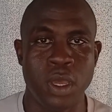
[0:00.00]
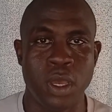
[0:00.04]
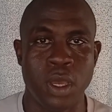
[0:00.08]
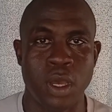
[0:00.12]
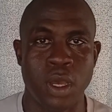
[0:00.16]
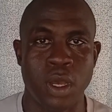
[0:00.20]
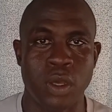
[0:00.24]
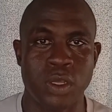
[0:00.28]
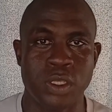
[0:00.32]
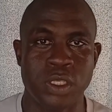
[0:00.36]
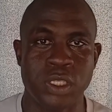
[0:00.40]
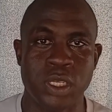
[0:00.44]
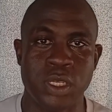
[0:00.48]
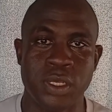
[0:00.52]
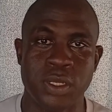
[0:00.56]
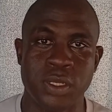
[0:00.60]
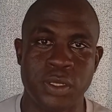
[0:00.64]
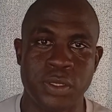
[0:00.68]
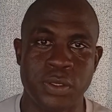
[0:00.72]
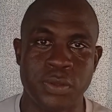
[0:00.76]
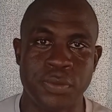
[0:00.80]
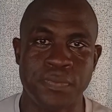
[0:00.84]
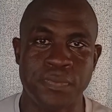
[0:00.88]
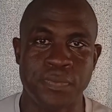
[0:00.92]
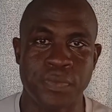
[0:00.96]

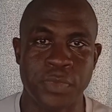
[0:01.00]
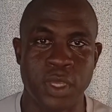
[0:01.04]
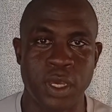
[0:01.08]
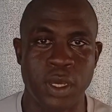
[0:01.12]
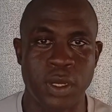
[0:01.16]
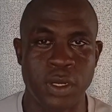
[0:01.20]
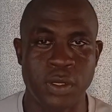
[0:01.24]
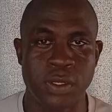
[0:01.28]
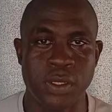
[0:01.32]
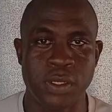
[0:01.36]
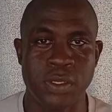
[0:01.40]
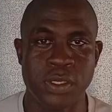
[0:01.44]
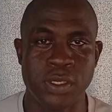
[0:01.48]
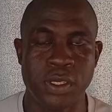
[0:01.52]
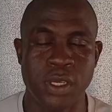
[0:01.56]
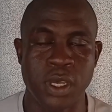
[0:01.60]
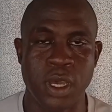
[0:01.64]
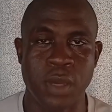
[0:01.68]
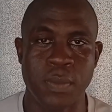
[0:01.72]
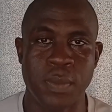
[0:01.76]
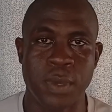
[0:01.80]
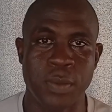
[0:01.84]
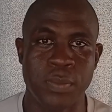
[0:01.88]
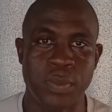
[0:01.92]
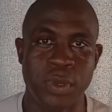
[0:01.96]
Until another
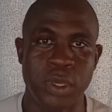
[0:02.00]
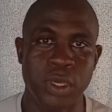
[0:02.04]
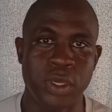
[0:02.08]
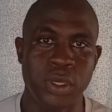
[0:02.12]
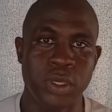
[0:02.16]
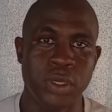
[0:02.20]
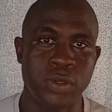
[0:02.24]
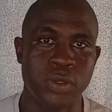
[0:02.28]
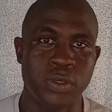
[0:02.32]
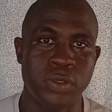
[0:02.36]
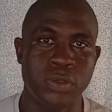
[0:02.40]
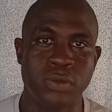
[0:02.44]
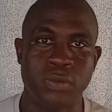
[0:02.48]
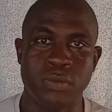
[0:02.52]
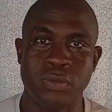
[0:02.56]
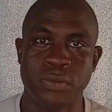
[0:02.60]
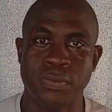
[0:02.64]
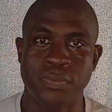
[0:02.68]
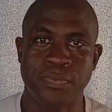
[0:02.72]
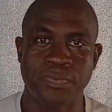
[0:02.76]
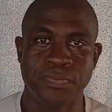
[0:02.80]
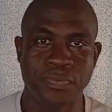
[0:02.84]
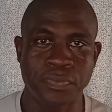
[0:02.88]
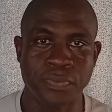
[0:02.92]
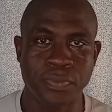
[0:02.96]
time, I bring you
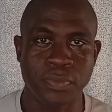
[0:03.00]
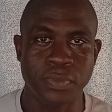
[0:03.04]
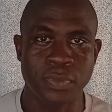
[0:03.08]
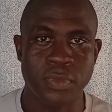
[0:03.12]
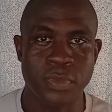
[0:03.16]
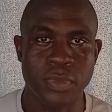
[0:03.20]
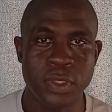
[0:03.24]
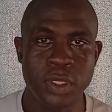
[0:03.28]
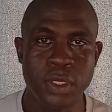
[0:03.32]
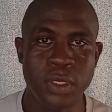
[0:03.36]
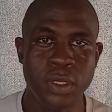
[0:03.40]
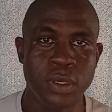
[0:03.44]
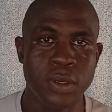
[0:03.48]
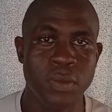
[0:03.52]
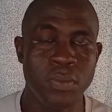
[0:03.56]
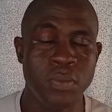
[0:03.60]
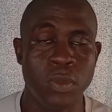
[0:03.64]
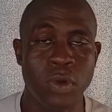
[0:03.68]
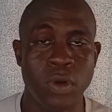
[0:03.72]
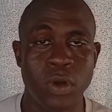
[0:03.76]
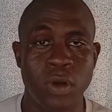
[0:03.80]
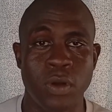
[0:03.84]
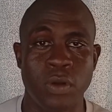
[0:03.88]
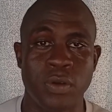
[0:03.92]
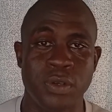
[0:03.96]

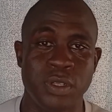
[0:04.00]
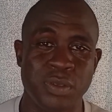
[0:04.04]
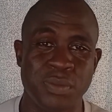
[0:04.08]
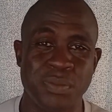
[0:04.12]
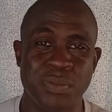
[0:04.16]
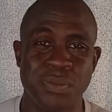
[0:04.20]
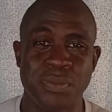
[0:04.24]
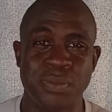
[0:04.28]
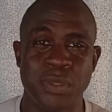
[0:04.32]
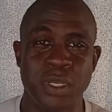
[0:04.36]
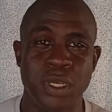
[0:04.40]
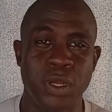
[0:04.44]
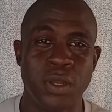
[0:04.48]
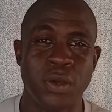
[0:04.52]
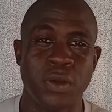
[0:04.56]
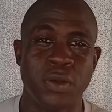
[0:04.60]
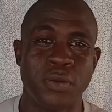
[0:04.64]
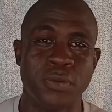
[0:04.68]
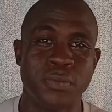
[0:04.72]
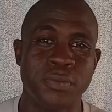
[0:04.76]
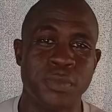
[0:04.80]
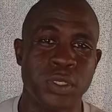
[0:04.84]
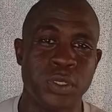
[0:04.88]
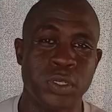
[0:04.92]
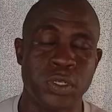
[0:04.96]
more on
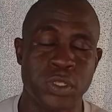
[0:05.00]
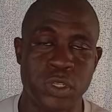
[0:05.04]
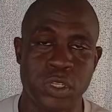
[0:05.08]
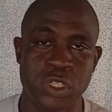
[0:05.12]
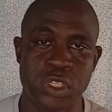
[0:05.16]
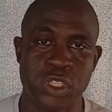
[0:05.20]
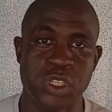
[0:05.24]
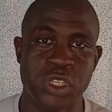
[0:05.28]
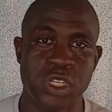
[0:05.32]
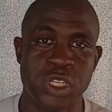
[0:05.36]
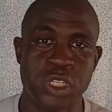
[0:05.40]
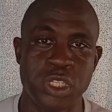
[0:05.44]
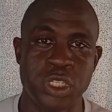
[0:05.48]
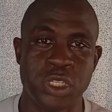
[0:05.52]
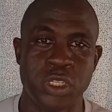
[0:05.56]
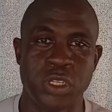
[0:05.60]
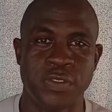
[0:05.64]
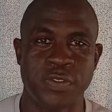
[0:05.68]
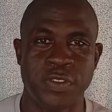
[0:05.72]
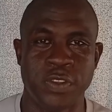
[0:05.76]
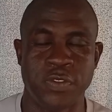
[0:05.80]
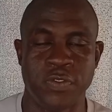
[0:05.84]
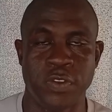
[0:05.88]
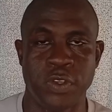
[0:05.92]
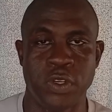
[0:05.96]
continuation
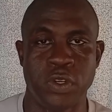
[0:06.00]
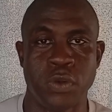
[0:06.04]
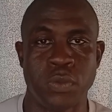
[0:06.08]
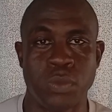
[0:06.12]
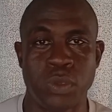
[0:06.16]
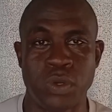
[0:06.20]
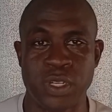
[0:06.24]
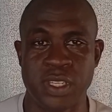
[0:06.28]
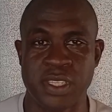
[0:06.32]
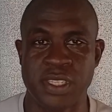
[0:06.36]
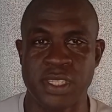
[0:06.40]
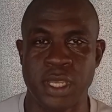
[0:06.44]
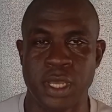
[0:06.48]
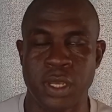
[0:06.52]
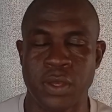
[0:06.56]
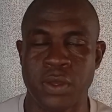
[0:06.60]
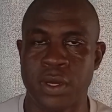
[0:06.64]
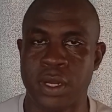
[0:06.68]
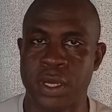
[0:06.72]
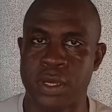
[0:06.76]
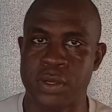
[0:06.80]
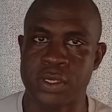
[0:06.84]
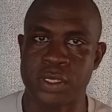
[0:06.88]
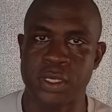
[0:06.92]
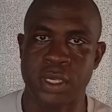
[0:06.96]
of the video, moon in second
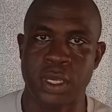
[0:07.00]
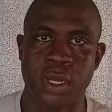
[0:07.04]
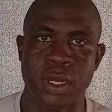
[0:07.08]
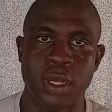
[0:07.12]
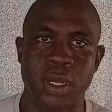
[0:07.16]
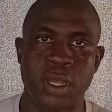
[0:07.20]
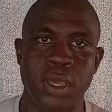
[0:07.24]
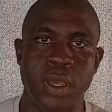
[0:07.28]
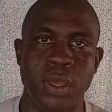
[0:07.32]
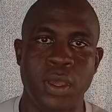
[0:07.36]
house and